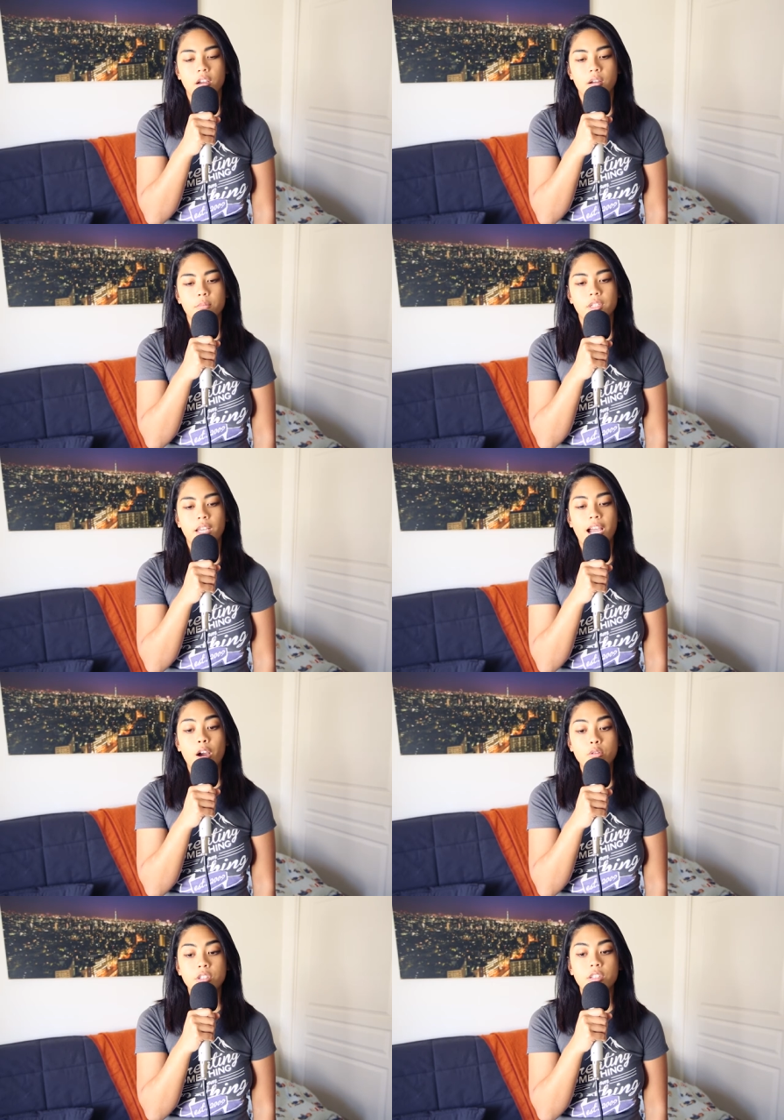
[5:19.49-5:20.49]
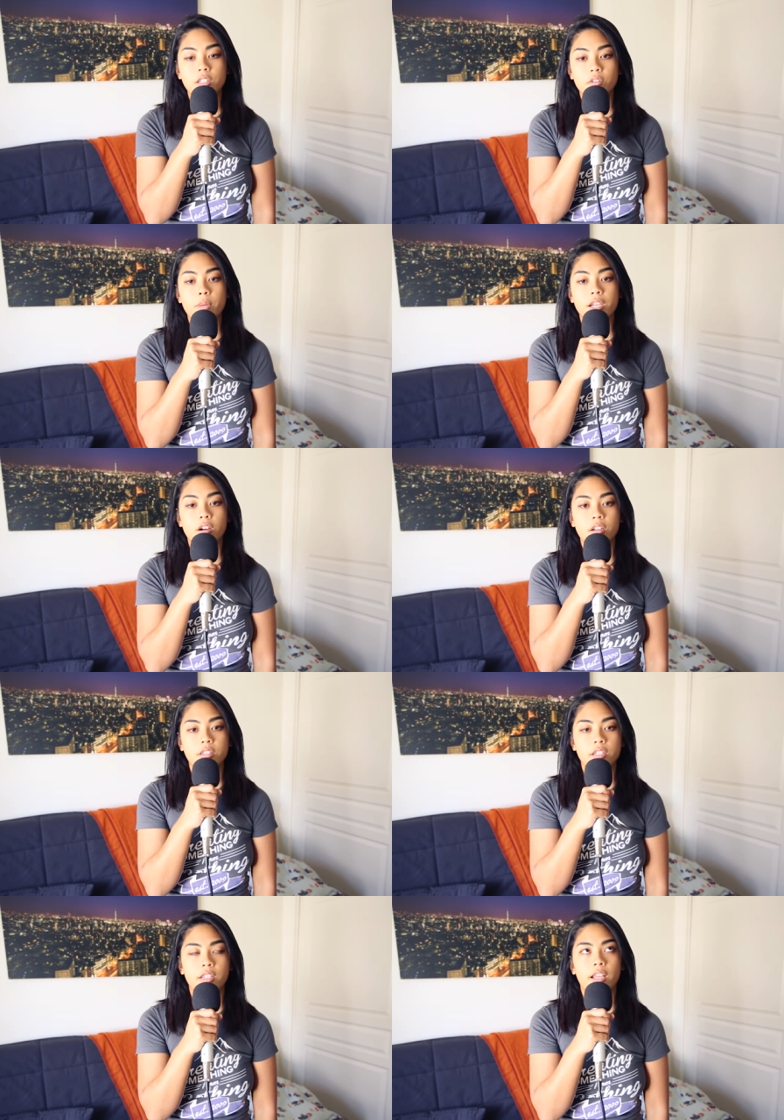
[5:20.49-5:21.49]
how to deliver my
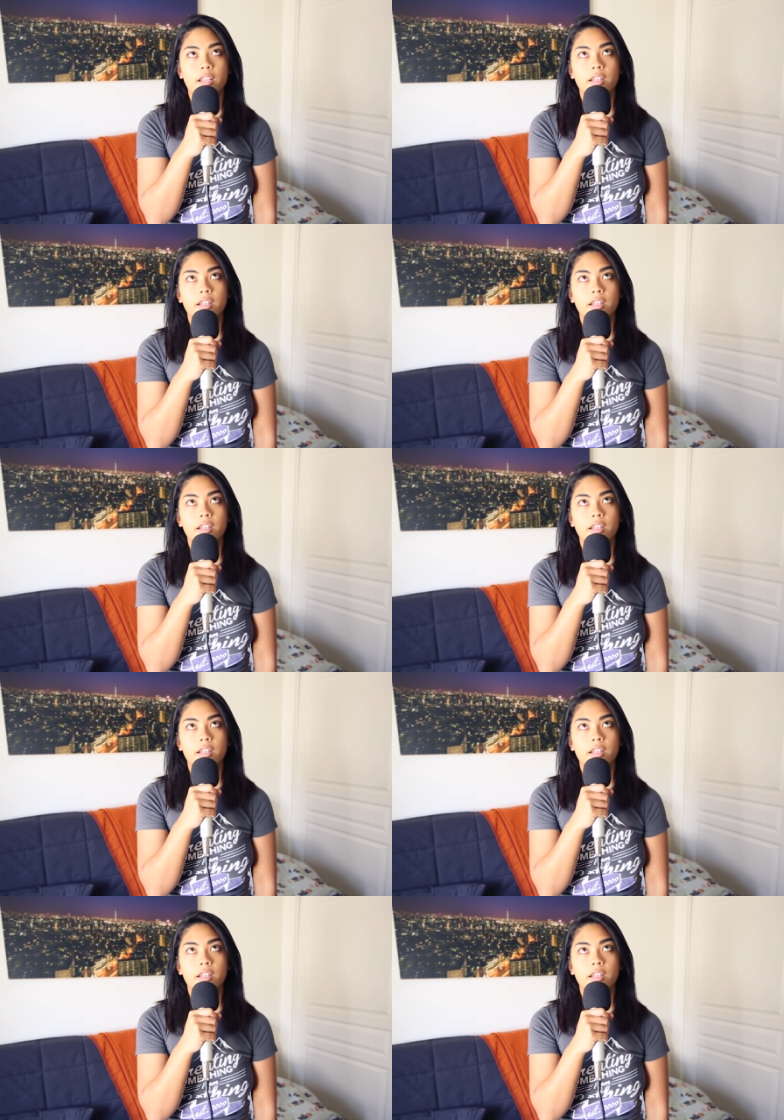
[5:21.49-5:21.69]
content